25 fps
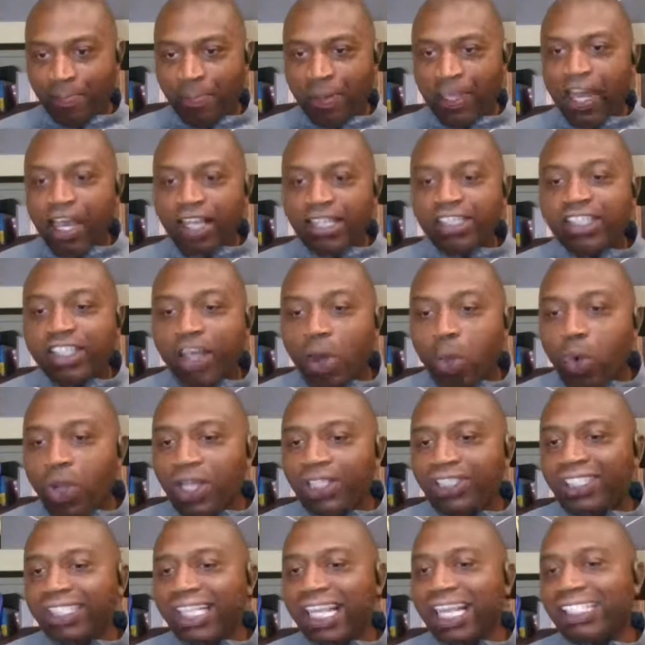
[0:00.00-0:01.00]
because
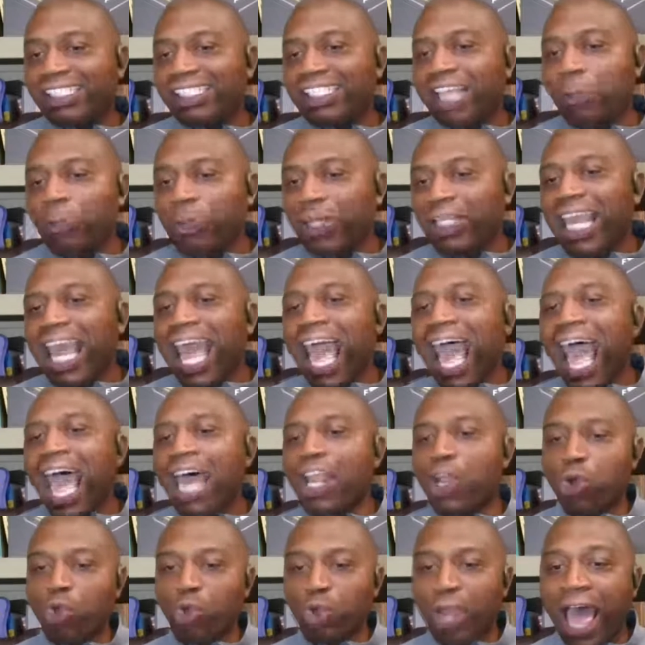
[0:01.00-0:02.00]
someone says something that
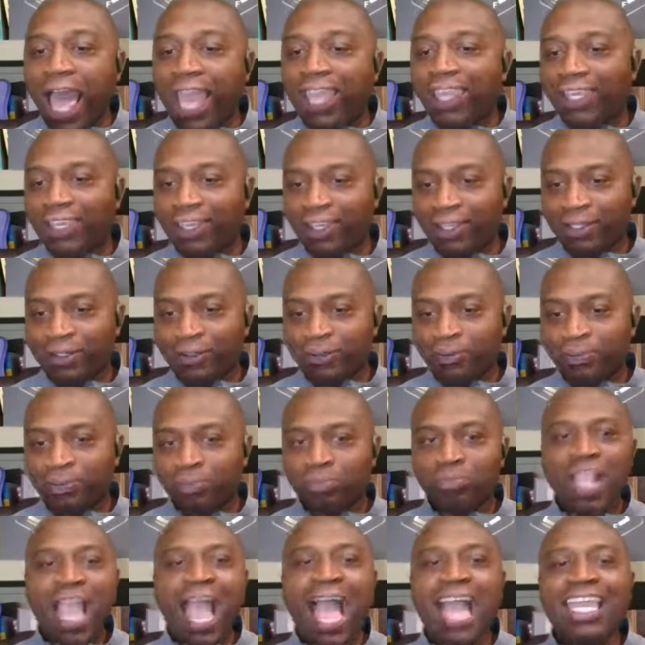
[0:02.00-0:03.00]
I don't like.
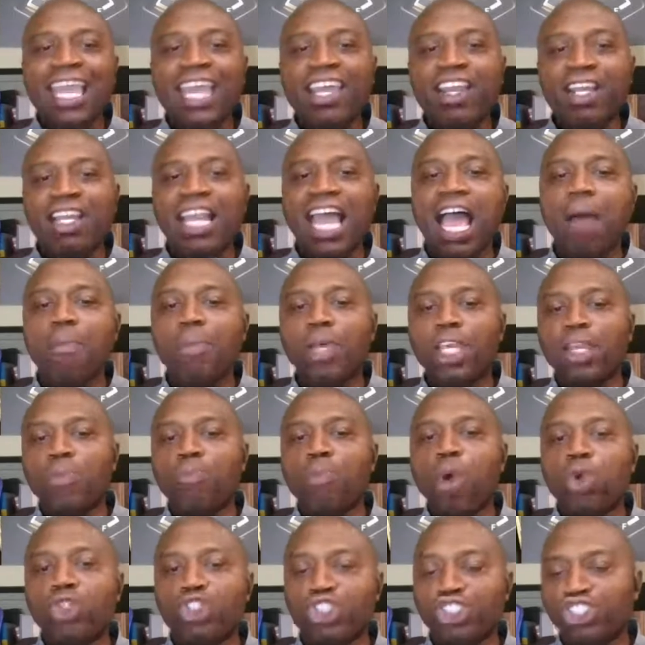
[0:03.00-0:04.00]
I can't allow my
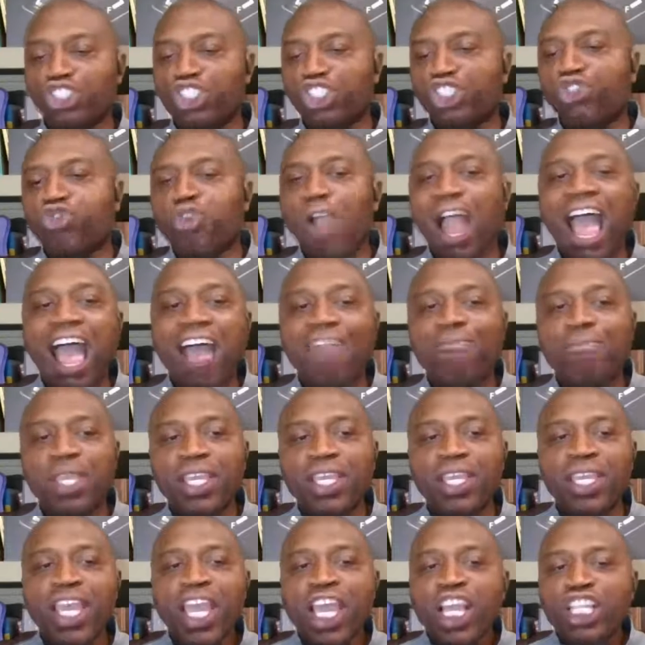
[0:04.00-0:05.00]
emotions to drive
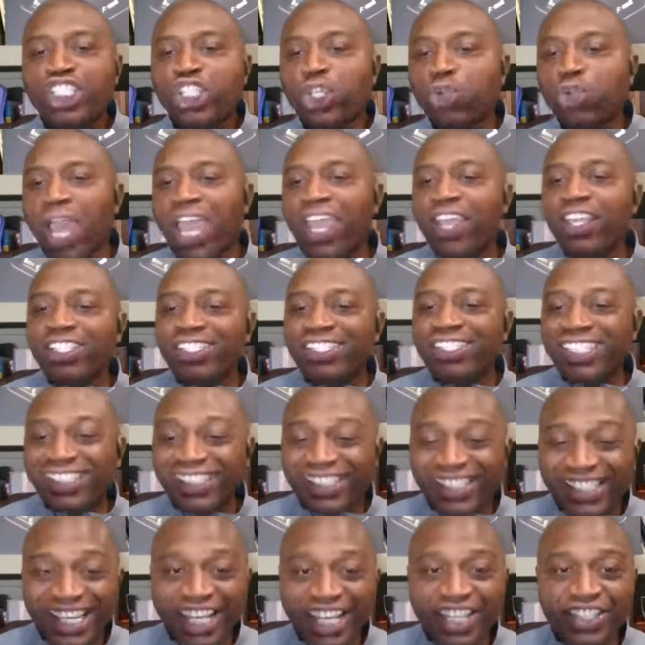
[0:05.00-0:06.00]
me to a
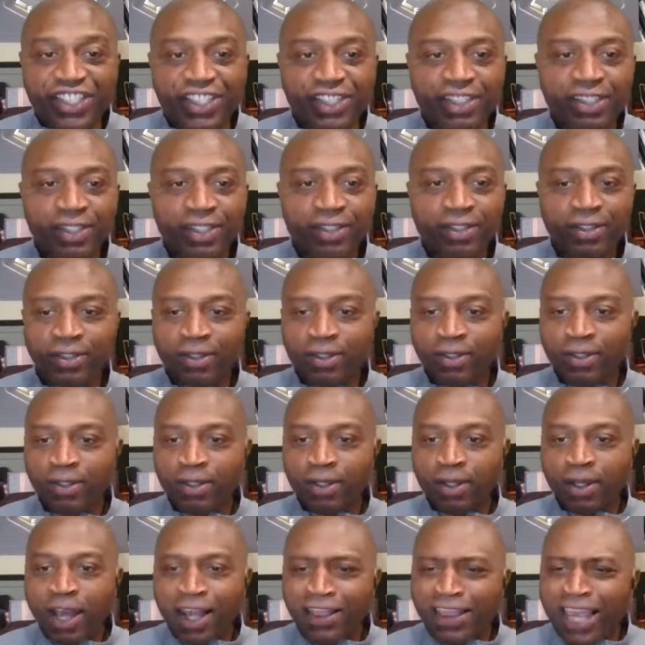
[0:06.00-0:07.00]
decision
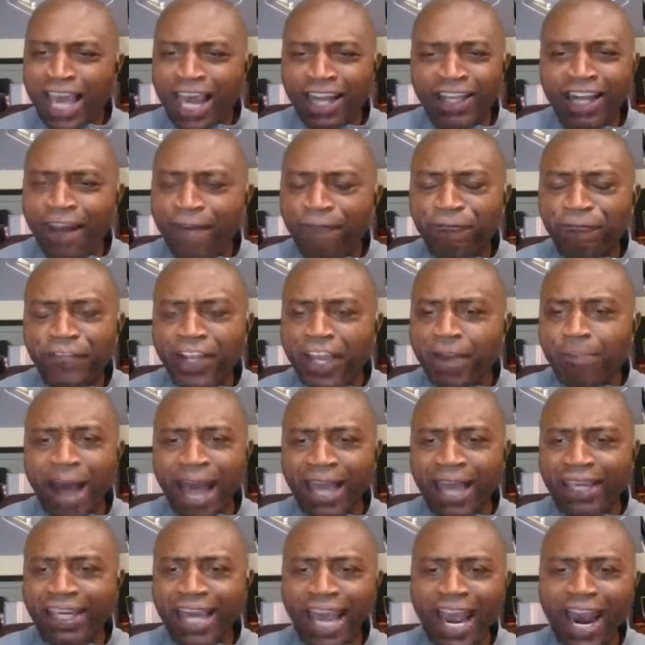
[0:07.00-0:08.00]
that doesn't fit
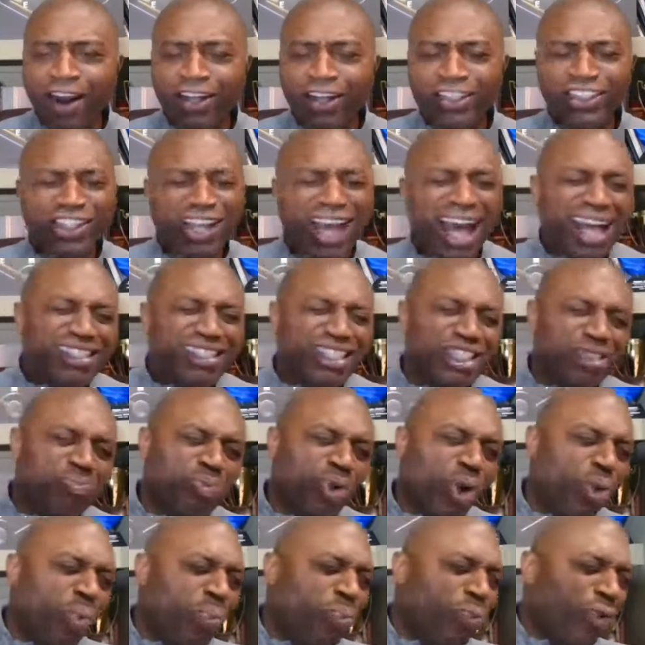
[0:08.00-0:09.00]
my character. I just
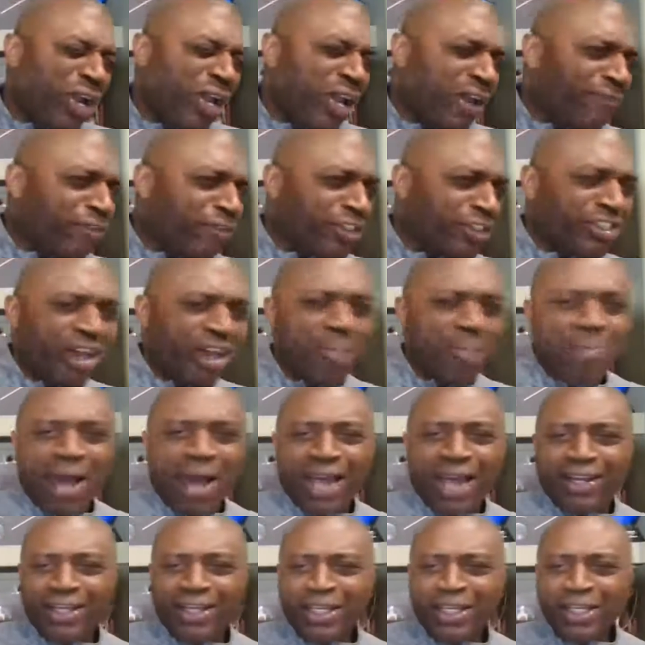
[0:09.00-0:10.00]
broke bread for
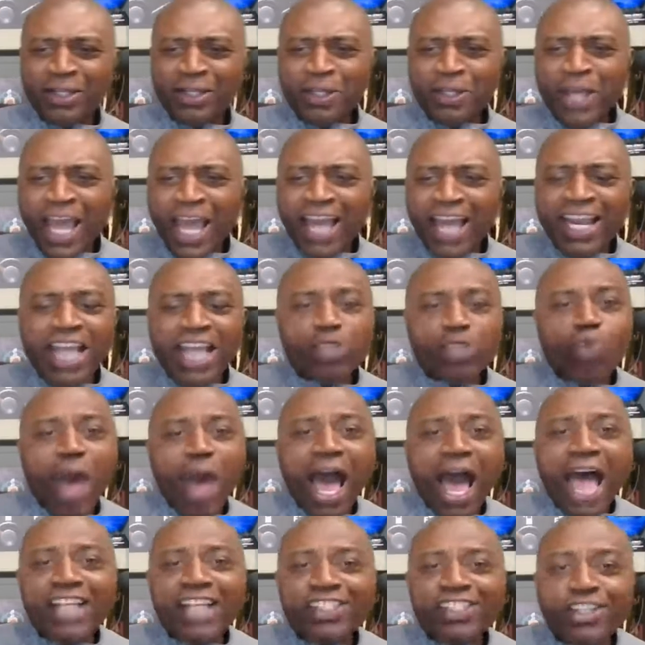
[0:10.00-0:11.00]
somebody. And that's
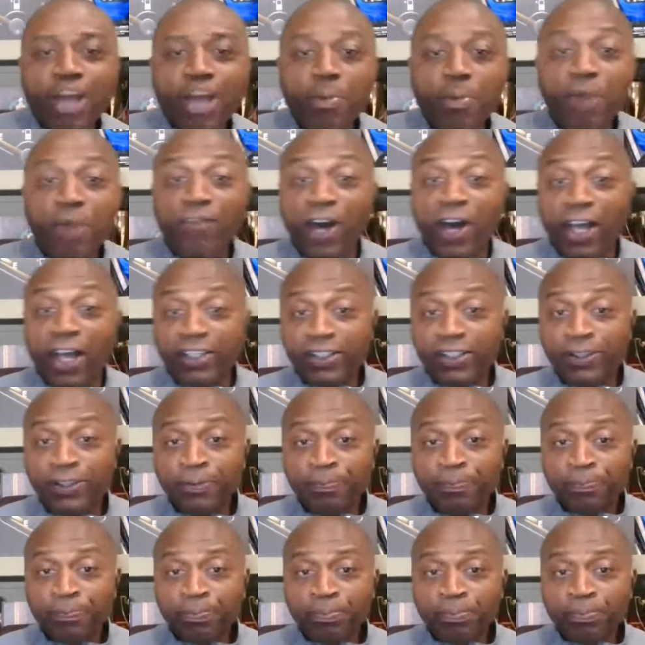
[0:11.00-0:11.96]
why some of us